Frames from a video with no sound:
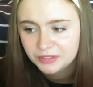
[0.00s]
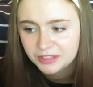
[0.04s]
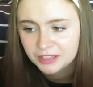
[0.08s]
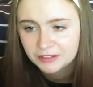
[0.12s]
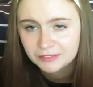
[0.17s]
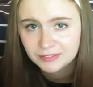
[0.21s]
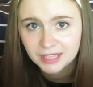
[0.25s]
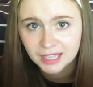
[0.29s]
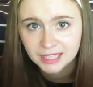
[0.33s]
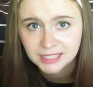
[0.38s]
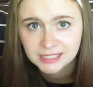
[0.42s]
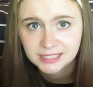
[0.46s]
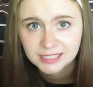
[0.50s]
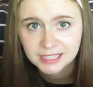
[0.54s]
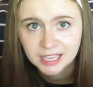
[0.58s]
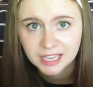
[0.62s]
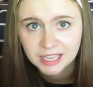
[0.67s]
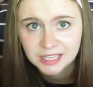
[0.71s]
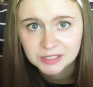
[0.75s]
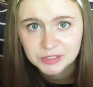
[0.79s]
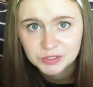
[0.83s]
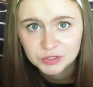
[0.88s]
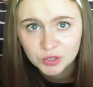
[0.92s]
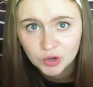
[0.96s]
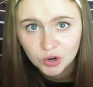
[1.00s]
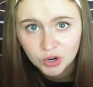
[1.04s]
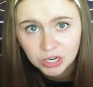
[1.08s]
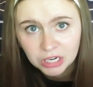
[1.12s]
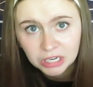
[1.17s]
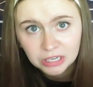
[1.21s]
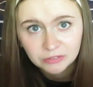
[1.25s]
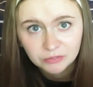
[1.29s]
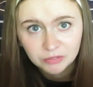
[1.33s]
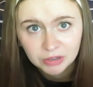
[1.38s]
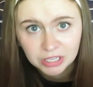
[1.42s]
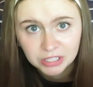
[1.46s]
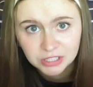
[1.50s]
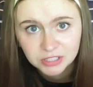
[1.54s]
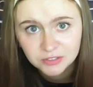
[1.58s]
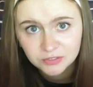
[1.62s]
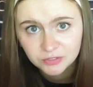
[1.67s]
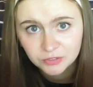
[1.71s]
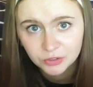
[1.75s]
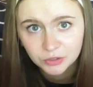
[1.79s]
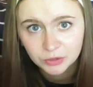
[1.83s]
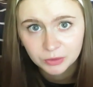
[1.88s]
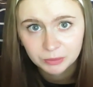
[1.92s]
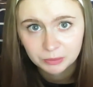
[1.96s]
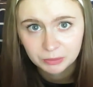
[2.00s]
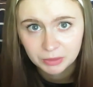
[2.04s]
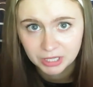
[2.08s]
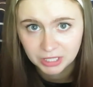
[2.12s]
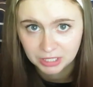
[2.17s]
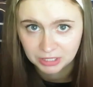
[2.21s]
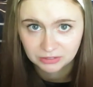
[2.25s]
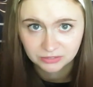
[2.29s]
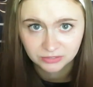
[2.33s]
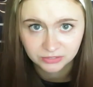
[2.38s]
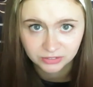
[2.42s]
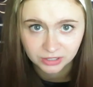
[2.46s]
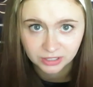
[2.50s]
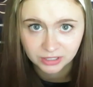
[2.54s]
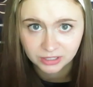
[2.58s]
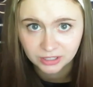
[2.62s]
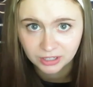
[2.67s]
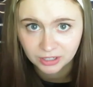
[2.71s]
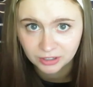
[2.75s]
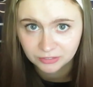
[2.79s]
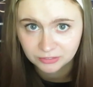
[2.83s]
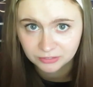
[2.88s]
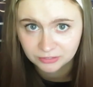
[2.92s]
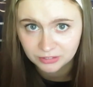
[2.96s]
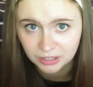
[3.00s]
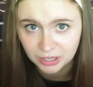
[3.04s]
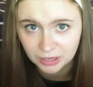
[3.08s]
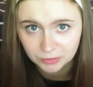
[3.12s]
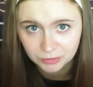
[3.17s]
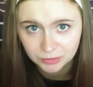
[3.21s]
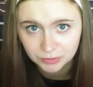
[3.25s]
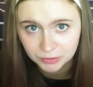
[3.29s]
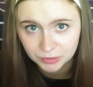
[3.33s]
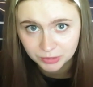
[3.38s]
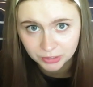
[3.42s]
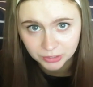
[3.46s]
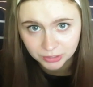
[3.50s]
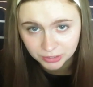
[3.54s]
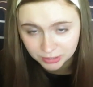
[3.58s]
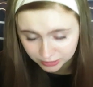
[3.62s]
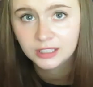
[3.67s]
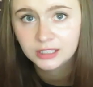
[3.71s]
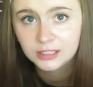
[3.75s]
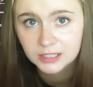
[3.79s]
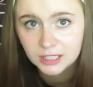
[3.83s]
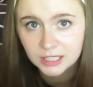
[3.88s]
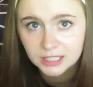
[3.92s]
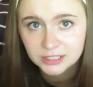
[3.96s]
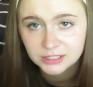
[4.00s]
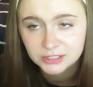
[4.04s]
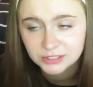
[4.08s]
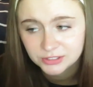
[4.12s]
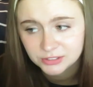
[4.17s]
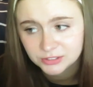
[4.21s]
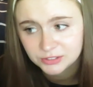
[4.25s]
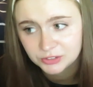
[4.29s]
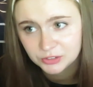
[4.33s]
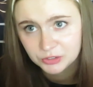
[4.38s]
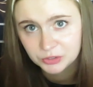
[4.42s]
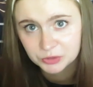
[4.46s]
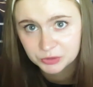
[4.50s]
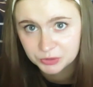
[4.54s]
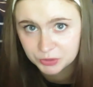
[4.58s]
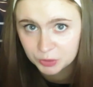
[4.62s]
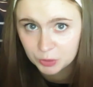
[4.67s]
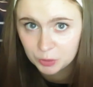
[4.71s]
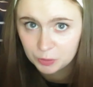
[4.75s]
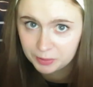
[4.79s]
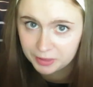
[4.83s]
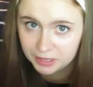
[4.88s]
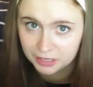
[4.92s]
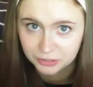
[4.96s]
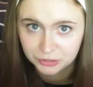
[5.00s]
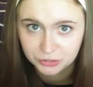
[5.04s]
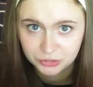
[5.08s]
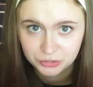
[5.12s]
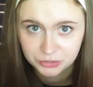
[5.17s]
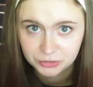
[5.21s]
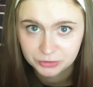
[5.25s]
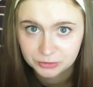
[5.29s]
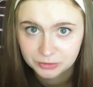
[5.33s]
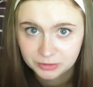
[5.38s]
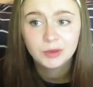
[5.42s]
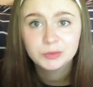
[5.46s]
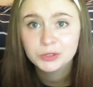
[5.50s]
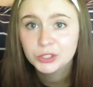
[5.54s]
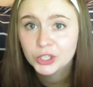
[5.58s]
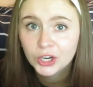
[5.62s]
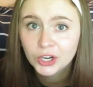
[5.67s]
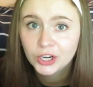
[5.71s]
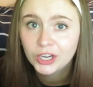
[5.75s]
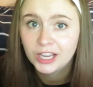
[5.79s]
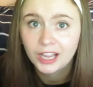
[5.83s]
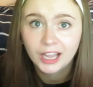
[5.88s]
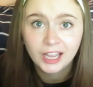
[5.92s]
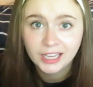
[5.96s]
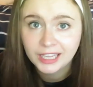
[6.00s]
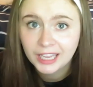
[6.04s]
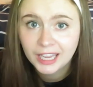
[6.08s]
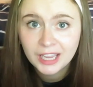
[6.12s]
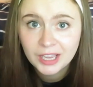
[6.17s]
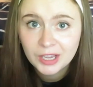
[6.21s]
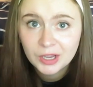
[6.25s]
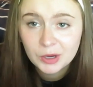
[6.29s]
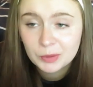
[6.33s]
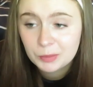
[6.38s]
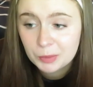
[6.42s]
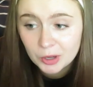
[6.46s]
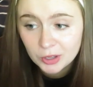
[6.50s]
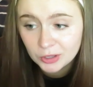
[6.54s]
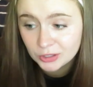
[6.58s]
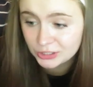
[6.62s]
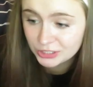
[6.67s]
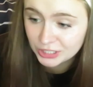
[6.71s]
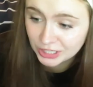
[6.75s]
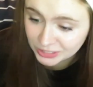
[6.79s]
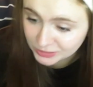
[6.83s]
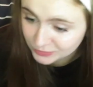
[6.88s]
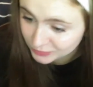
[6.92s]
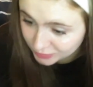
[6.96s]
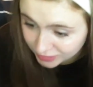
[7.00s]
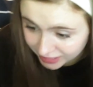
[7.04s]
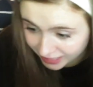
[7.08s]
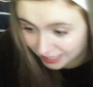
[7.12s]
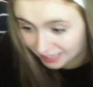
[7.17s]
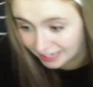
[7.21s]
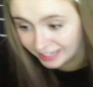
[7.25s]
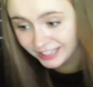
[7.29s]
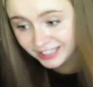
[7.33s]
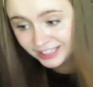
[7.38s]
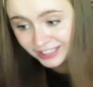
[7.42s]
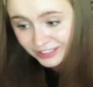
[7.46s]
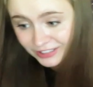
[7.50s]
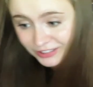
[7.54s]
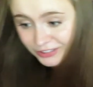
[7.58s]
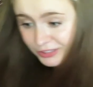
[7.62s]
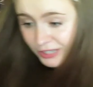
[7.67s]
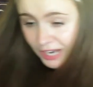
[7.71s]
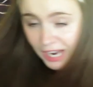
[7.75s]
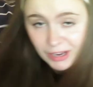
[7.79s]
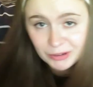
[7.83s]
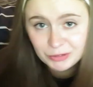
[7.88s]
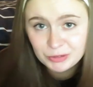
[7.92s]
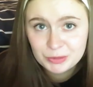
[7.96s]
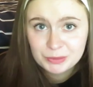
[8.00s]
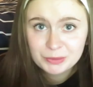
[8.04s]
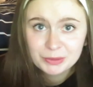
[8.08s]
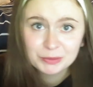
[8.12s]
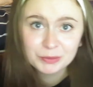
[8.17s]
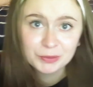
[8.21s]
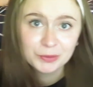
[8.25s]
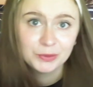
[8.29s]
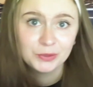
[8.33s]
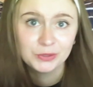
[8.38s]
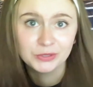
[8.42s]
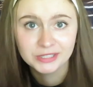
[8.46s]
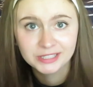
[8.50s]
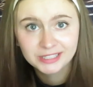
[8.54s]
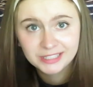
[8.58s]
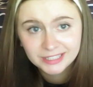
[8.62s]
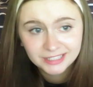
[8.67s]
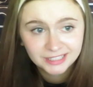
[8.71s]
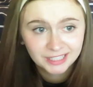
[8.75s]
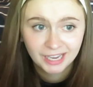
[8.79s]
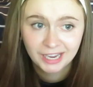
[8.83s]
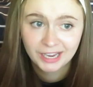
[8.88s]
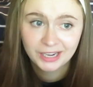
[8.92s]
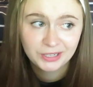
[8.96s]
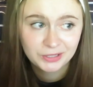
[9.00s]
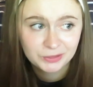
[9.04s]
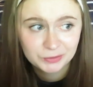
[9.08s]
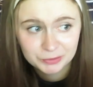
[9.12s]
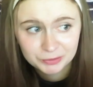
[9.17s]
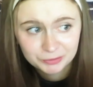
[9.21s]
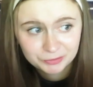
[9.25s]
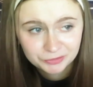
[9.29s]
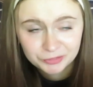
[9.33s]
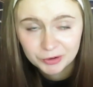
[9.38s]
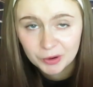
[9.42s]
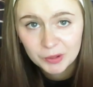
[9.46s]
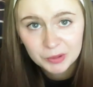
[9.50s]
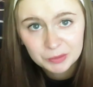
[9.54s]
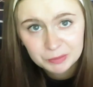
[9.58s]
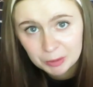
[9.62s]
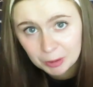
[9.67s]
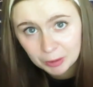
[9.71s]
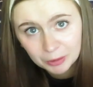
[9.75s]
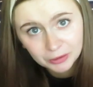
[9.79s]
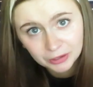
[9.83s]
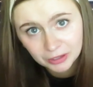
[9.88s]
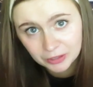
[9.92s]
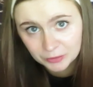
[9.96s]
If that's the case, sorry in advance for making fun of how you look. Unless you're soul patch dude. I'm sorry, I can't apologize for that. There have to be rules. Society would fall apart